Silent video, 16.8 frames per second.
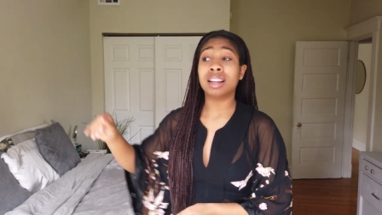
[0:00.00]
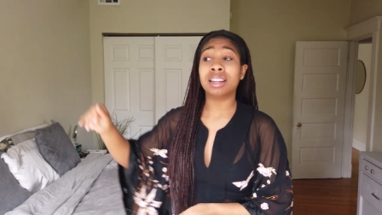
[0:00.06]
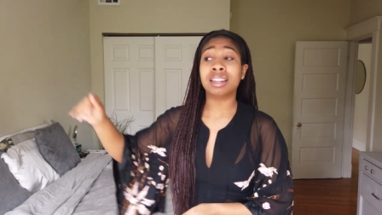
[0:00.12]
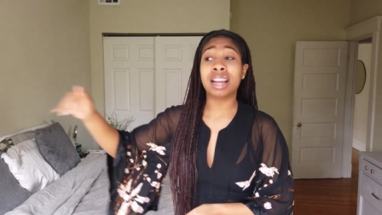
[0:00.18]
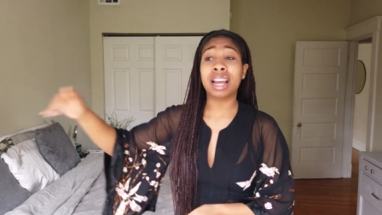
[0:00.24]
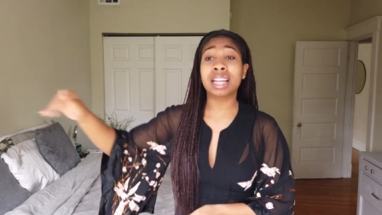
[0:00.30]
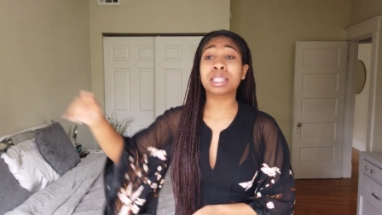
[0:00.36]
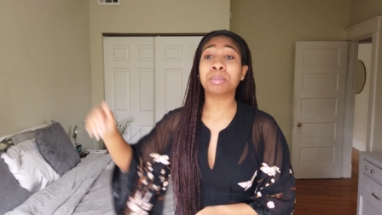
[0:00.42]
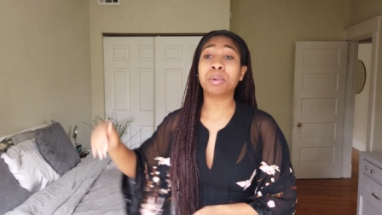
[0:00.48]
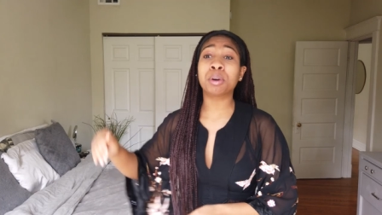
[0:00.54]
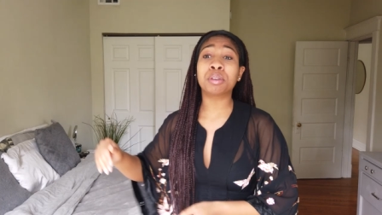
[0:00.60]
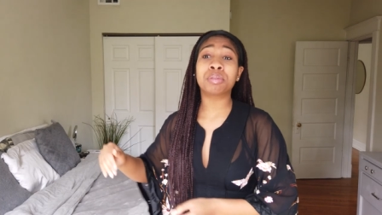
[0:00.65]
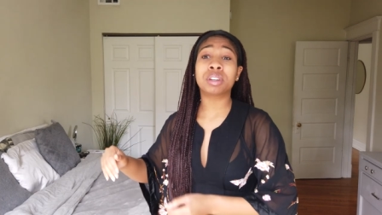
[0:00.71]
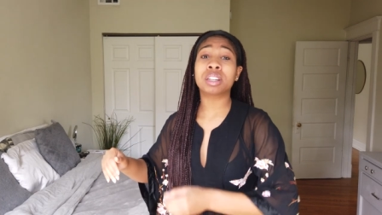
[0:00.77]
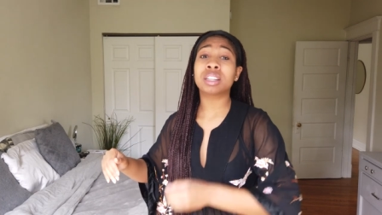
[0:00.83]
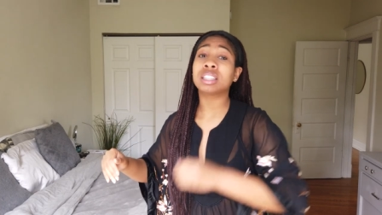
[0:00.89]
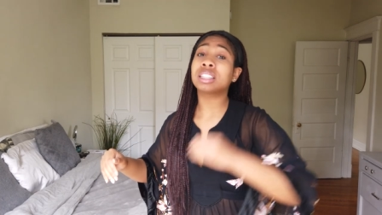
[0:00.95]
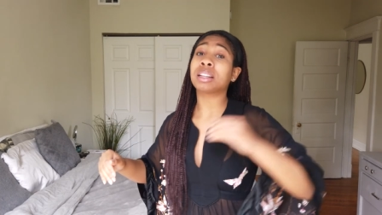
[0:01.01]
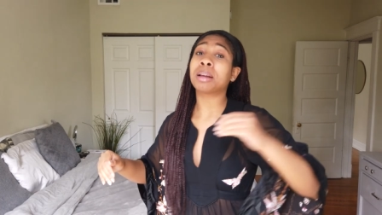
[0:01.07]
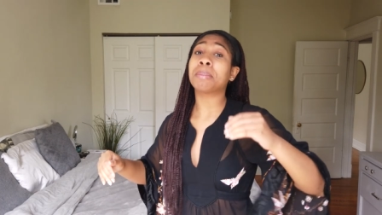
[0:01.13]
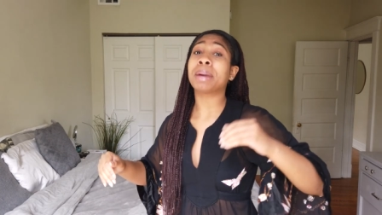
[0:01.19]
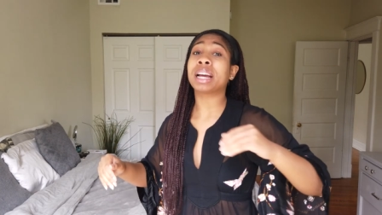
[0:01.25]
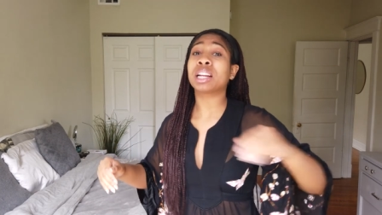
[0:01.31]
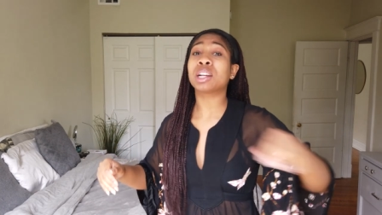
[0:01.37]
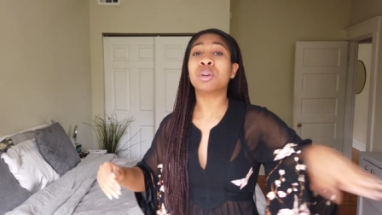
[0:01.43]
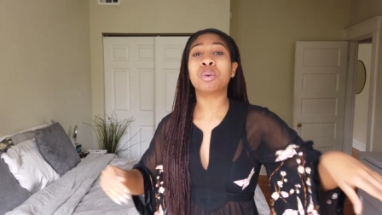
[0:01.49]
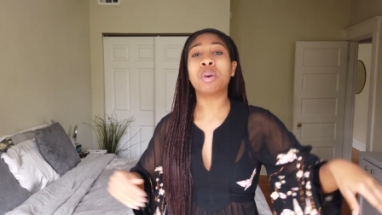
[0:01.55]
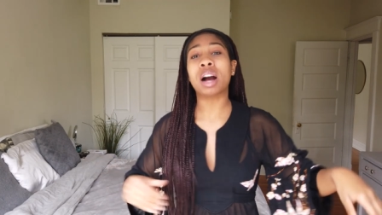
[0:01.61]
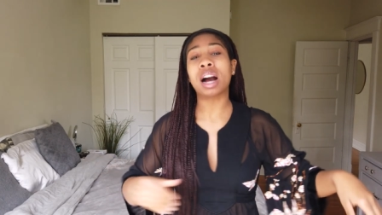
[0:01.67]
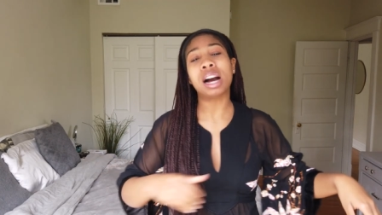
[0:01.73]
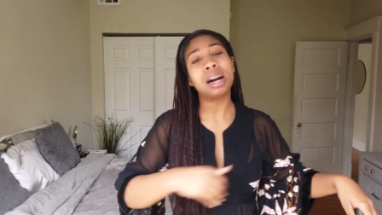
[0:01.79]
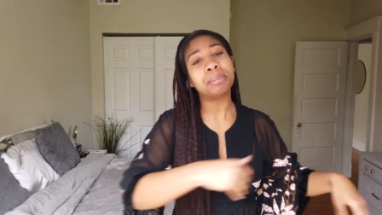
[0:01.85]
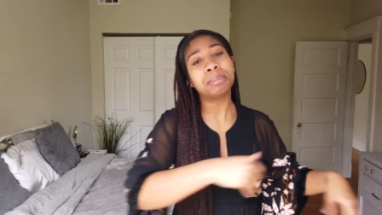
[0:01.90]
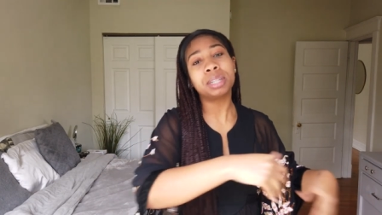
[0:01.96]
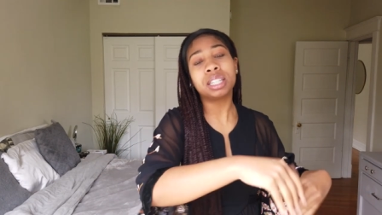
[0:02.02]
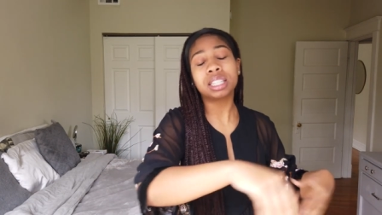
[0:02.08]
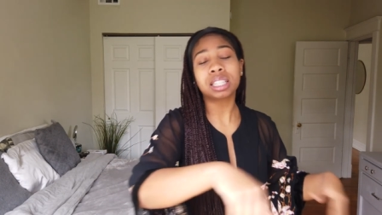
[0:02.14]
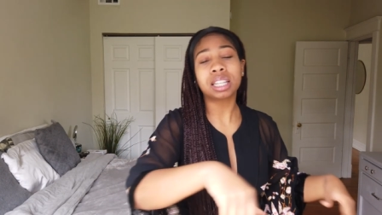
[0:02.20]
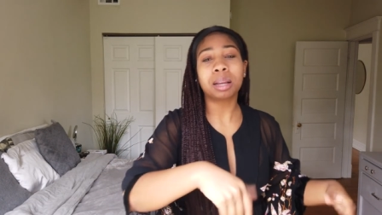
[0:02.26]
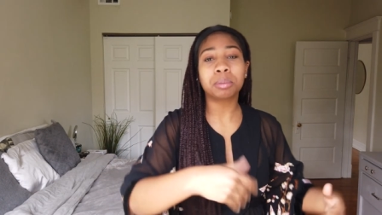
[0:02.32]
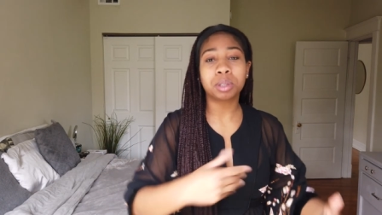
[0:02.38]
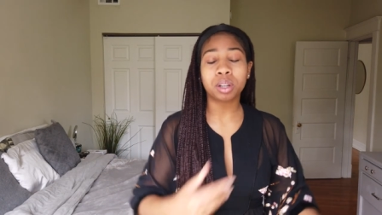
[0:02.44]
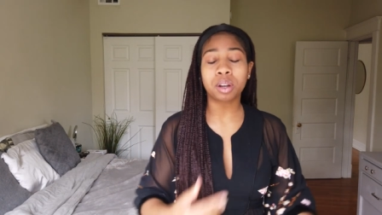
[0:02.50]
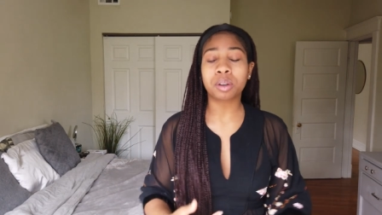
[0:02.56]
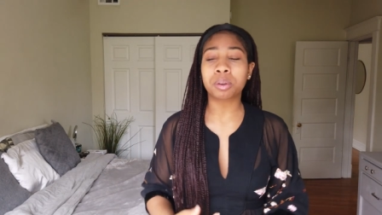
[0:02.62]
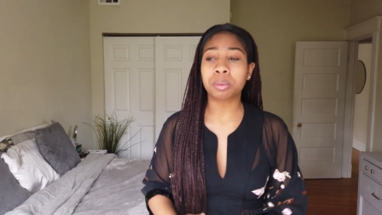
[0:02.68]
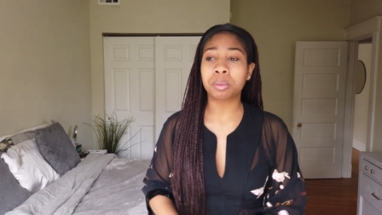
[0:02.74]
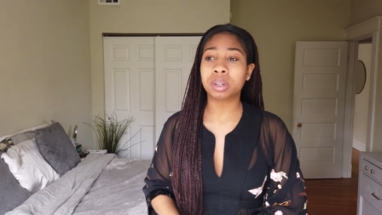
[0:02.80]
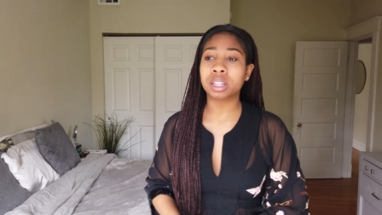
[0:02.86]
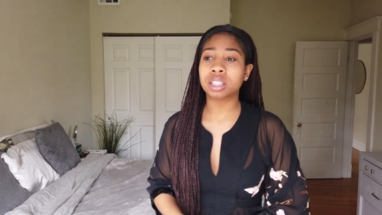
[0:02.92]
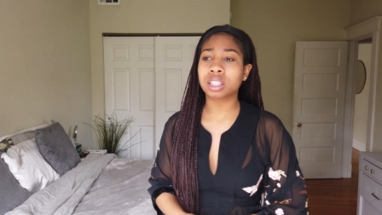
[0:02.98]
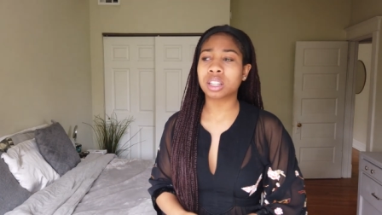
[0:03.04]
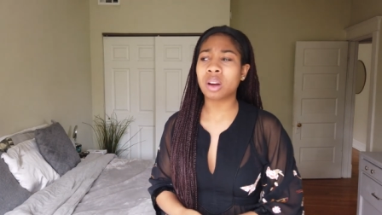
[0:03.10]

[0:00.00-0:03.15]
an ex-boyfriend of somebody who I'm in the same circle with.